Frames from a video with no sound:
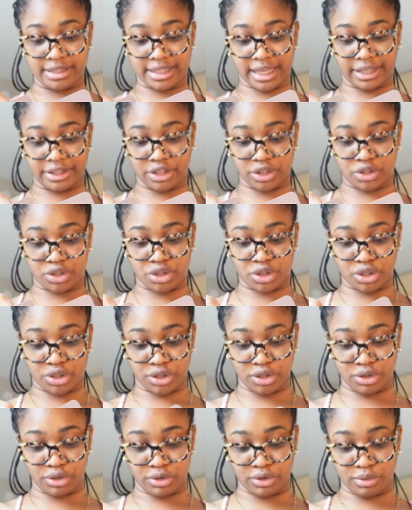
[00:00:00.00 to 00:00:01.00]
It's like the
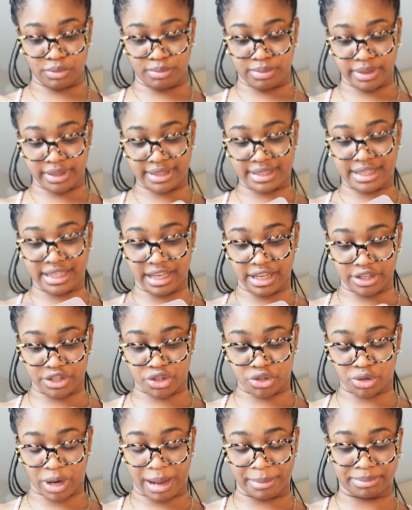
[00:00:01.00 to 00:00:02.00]
tube, it's
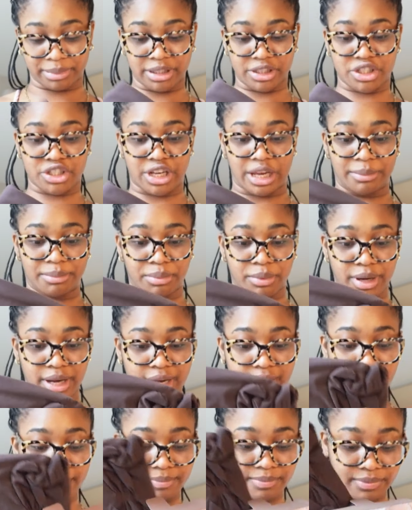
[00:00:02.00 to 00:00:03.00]
the strapless
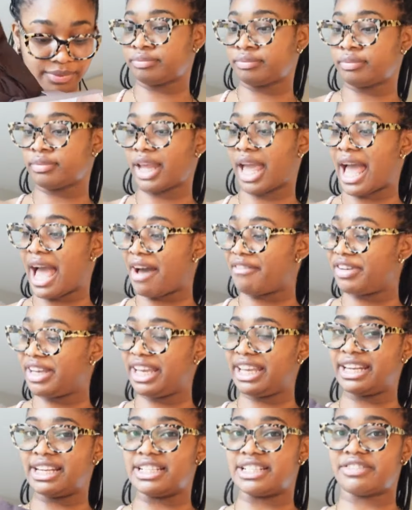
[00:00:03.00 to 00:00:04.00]
shapewear. I have
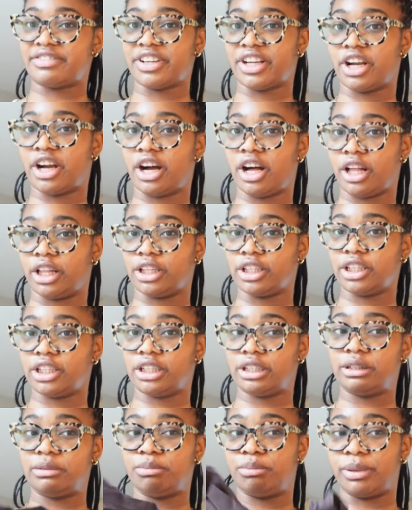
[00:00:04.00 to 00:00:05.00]
it in a different
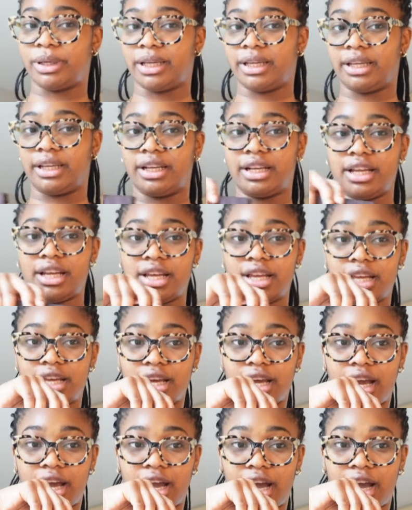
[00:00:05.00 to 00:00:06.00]
color, but
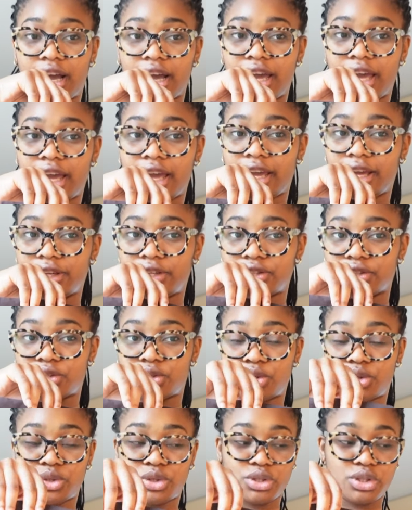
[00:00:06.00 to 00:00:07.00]
I
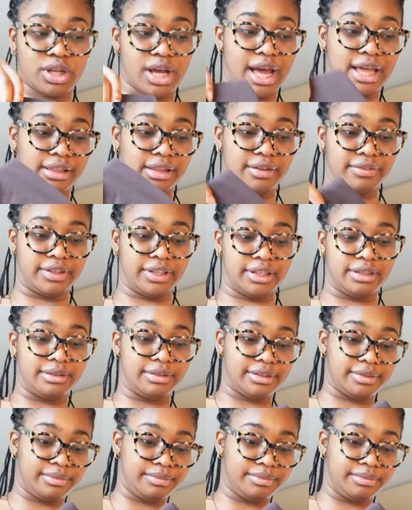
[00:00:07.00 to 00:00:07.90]
love it.